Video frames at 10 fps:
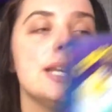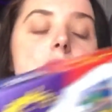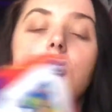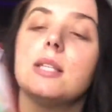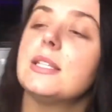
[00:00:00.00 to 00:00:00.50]

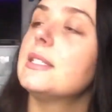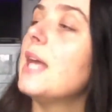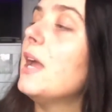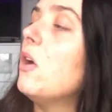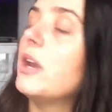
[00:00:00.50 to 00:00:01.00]
It does
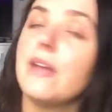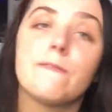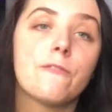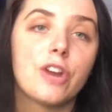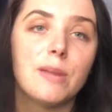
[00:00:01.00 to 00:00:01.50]
say on it
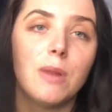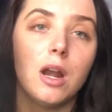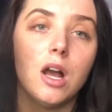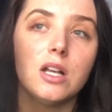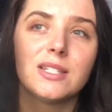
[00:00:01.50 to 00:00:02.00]

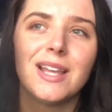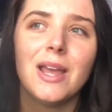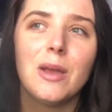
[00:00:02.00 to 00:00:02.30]
3+.